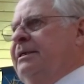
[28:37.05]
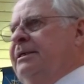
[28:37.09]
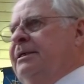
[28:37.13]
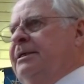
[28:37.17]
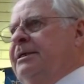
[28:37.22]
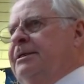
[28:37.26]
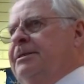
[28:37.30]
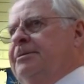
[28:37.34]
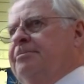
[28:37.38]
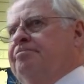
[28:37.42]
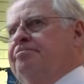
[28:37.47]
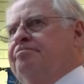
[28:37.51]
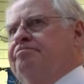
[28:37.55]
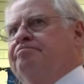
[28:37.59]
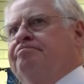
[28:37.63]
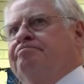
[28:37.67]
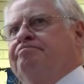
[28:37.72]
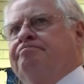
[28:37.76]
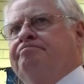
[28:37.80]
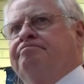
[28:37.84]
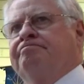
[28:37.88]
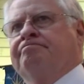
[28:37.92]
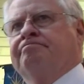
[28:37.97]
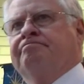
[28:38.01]

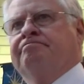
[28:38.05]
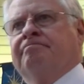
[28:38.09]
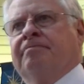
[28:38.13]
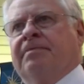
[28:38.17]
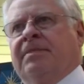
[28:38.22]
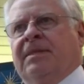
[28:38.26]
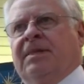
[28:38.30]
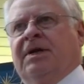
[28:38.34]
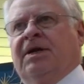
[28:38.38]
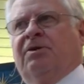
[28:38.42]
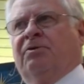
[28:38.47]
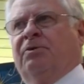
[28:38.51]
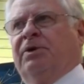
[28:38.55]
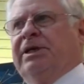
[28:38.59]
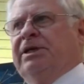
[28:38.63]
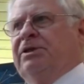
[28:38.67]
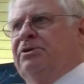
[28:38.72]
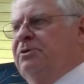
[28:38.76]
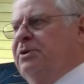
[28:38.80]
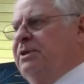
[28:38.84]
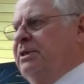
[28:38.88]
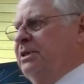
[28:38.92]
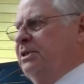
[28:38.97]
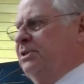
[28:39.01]
Um, are we
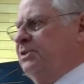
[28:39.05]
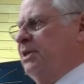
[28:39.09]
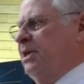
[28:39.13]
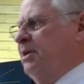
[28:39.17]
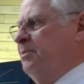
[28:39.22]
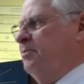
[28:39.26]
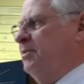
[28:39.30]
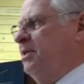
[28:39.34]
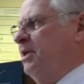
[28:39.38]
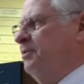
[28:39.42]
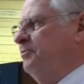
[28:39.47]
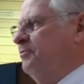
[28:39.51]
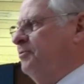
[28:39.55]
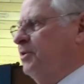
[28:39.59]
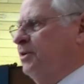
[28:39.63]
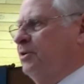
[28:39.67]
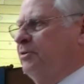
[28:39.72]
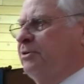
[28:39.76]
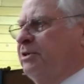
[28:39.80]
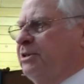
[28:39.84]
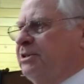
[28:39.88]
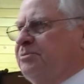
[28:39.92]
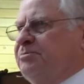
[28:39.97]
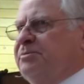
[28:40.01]
doing the same thing for
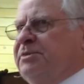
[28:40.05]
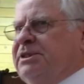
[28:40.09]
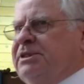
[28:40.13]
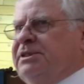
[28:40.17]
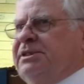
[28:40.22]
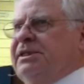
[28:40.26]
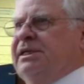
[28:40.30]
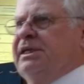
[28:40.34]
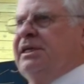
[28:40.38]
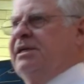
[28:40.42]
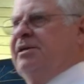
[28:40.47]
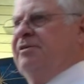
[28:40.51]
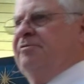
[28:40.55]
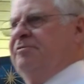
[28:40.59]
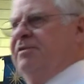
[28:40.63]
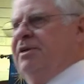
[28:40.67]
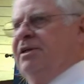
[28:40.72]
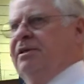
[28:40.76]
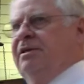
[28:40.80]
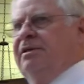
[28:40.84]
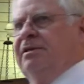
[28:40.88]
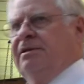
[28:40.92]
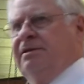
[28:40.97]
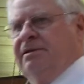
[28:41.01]
Christmas Eve
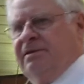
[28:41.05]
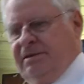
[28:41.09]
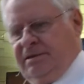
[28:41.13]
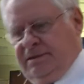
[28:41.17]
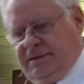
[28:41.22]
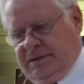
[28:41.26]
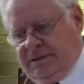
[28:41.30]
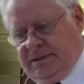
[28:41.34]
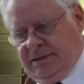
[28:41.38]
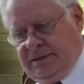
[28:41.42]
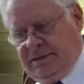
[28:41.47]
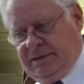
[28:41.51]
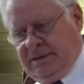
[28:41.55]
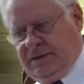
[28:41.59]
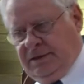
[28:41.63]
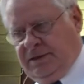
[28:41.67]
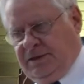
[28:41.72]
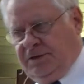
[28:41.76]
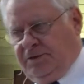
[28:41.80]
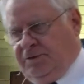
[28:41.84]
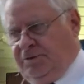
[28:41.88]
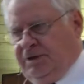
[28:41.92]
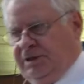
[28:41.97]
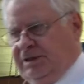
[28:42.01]
and
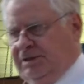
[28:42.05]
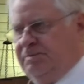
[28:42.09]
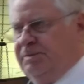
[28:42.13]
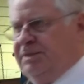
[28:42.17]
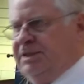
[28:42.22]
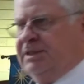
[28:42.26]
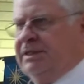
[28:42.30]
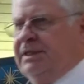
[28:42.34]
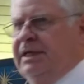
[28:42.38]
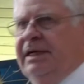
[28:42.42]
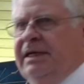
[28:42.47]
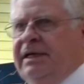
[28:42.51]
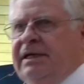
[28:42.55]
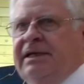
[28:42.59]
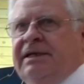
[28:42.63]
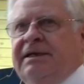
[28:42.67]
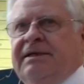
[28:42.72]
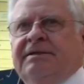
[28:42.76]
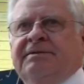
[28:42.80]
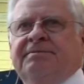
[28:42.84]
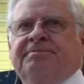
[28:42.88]
Christmas Day?